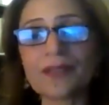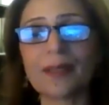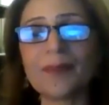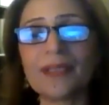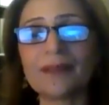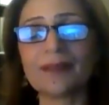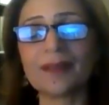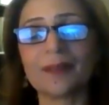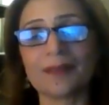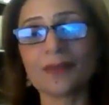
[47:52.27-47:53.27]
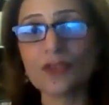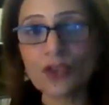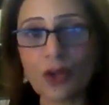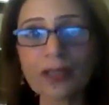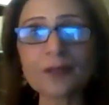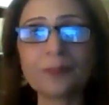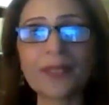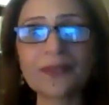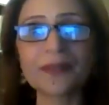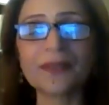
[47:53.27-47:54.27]
I mean, it was short,
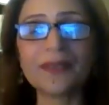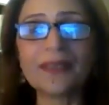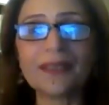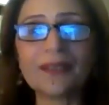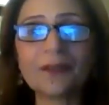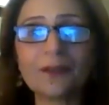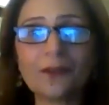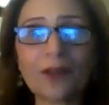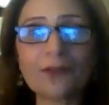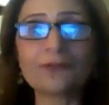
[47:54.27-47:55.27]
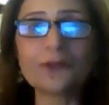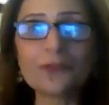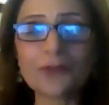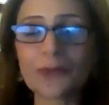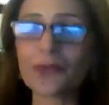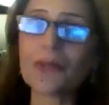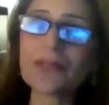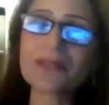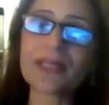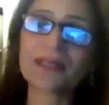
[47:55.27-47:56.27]
but a lot of food for
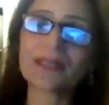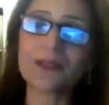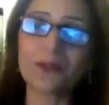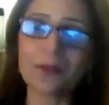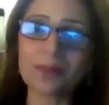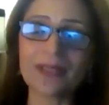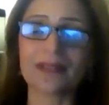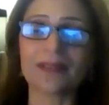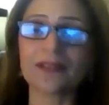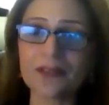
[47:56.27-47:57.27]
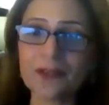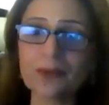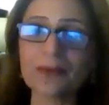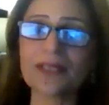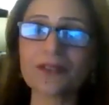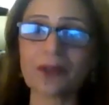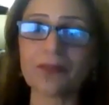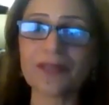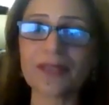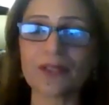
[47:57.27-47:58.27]
thought, and I hope we can continue with these
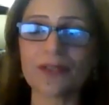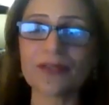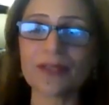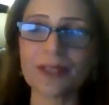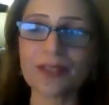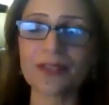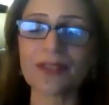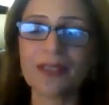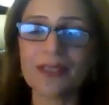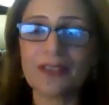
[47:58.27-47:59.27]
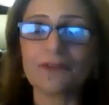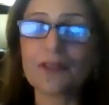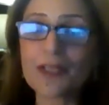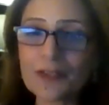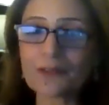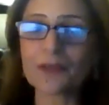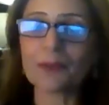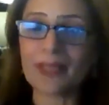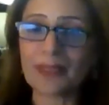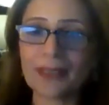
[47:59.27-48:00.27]
conversations. This is first of the
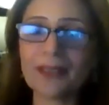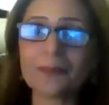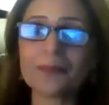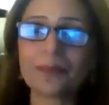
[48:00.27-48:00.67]
many.